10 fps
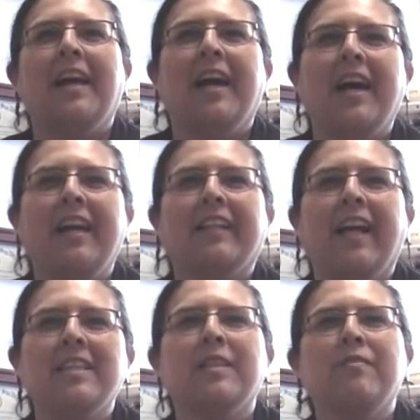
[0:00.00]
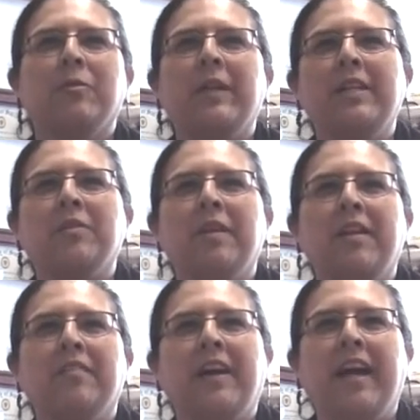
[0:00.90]
Hi, class of
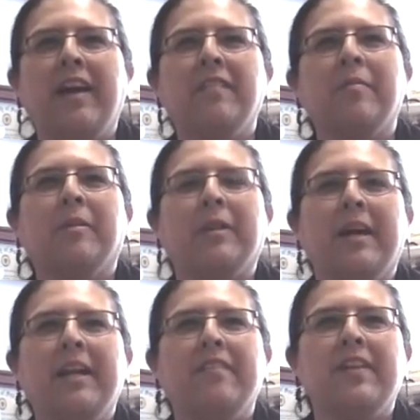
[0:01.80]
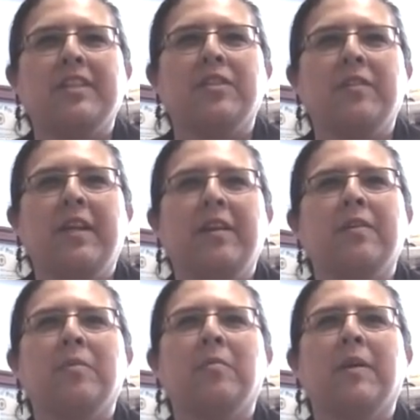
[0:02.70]
2025. I'm Claudia
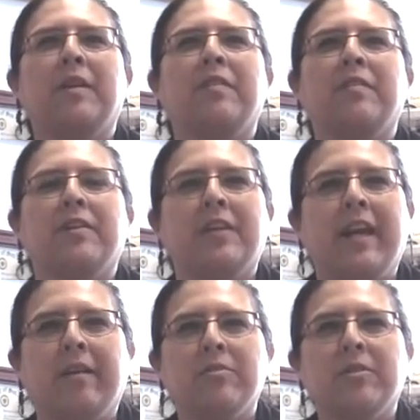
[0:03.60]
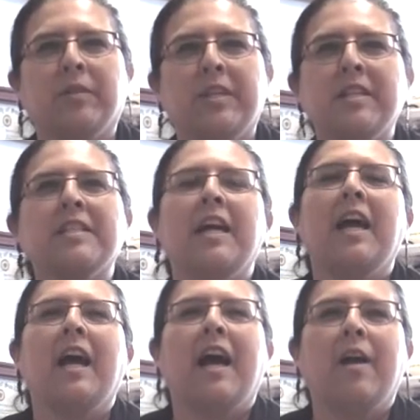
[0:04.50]
Victorino, one of your counselors.
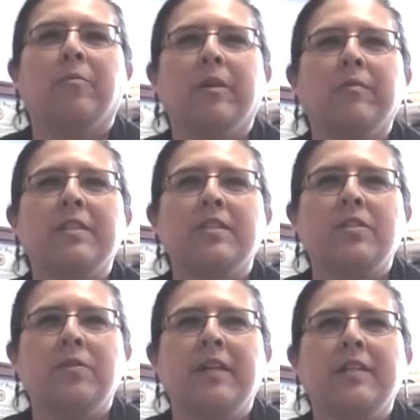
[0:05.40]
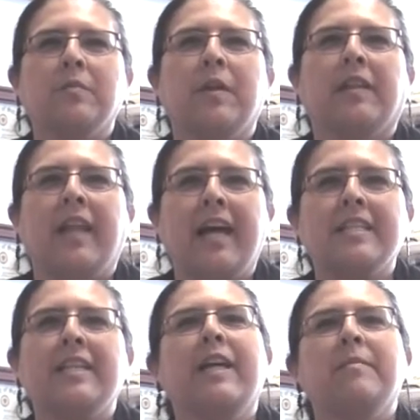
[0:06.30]
I work with students with
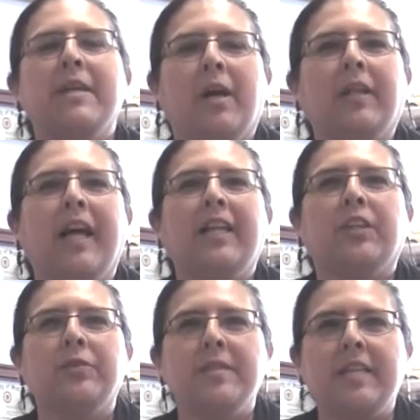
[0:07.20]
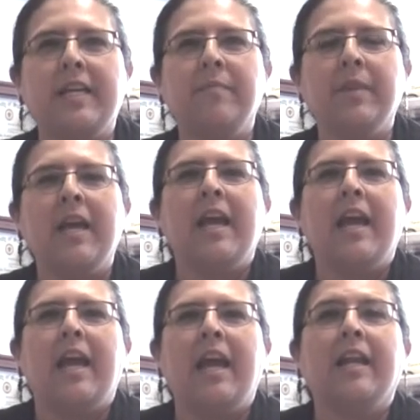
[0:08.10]
last names LI through Z,
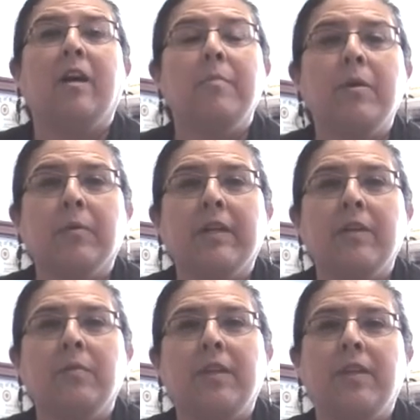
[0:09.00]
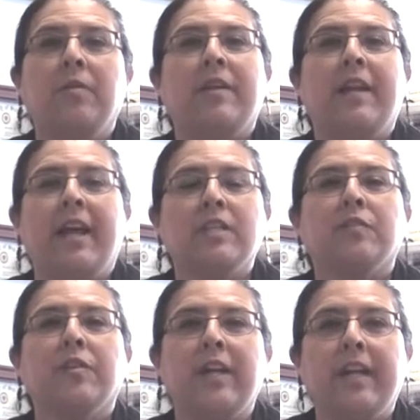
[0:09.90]
and I'll be working with you the
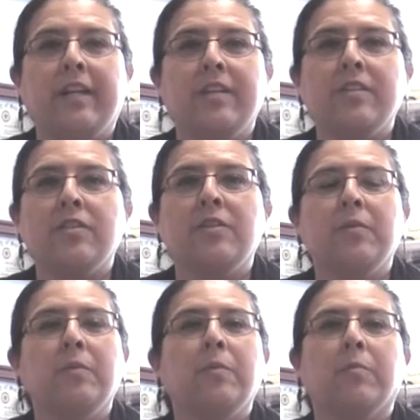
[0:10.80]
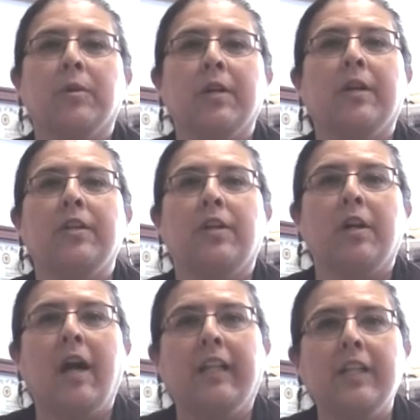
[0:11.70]
next four years to work on your
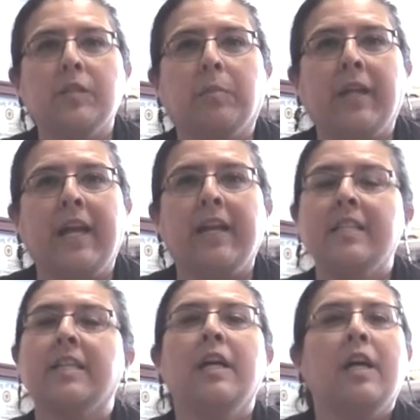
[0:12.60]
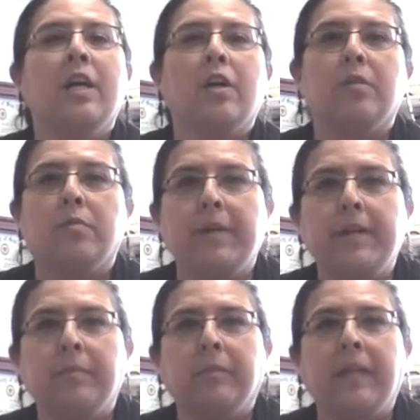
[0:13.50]
college plans,
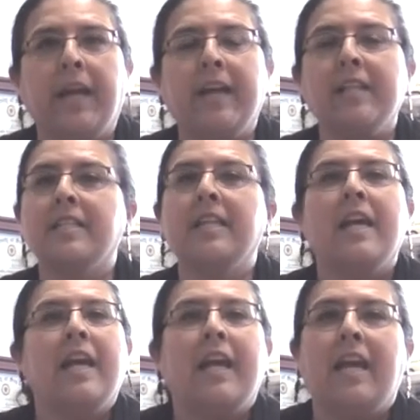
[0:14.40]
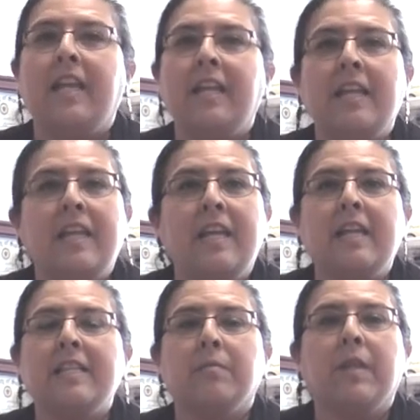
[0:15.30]
career plans, any
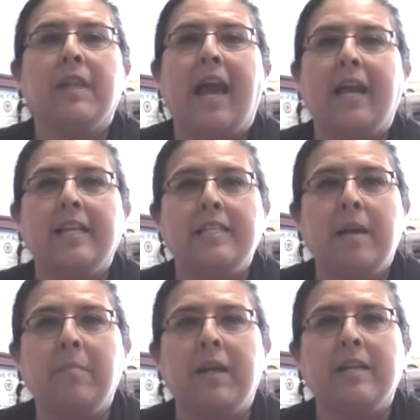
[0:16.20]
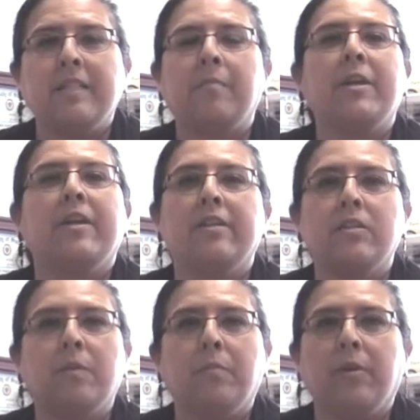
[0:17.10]
needs with academics. I'm here to
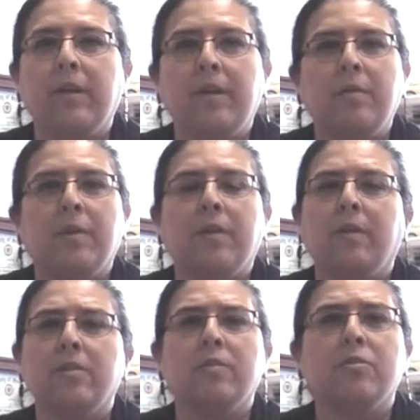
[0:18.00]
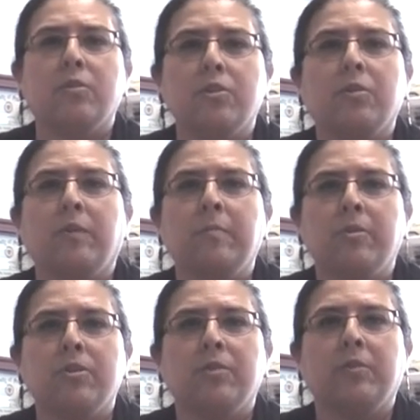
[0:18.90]
support you with also social
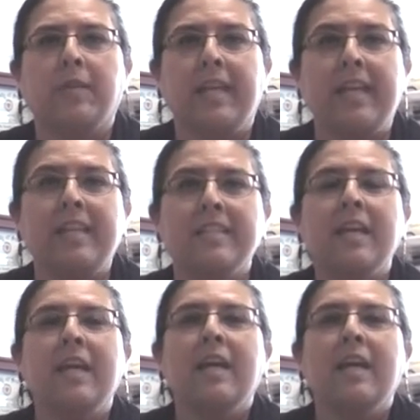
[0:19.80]
emotional needs.